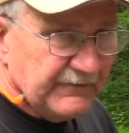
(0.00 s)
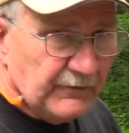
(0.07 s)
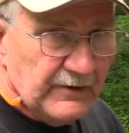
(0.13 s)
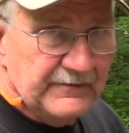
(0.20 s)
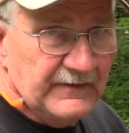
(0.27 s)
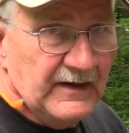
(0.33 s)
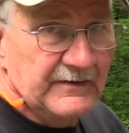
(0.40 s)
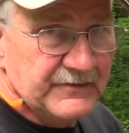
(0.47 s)

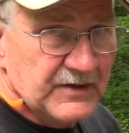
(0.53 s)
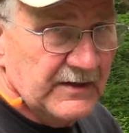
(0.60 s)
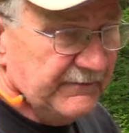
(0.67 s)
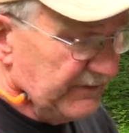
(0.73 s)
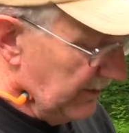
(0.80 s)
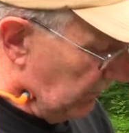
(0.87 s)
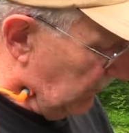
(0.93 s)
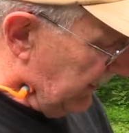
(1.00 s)
forty-five
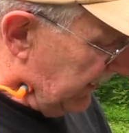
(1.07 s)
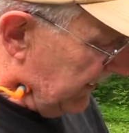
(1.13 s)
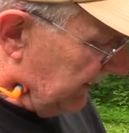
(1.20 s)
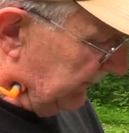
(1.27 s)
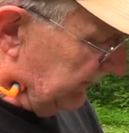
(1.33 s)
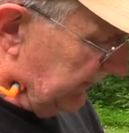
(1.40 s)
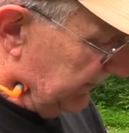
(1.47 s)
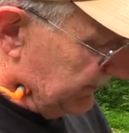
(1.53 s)
seventy
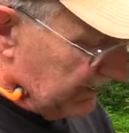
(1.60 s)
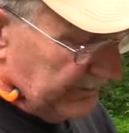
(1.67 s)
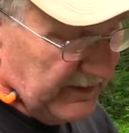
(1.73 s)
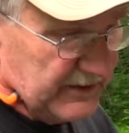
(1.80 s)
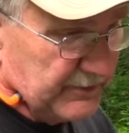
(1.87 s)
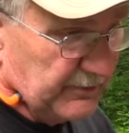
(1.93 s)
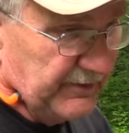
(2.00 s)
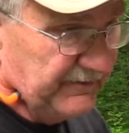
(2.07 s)
round, and some of
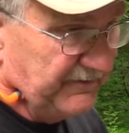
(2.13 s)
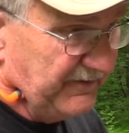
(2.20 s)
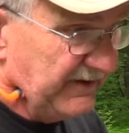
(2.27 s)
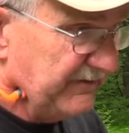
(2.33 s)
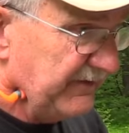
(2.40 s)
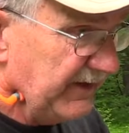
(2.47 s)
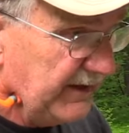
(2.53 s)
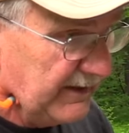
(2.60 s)
these are in
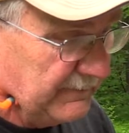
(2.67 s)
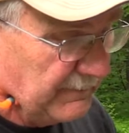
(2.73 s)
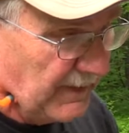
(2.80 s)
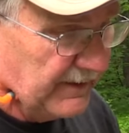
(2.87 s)
fifty.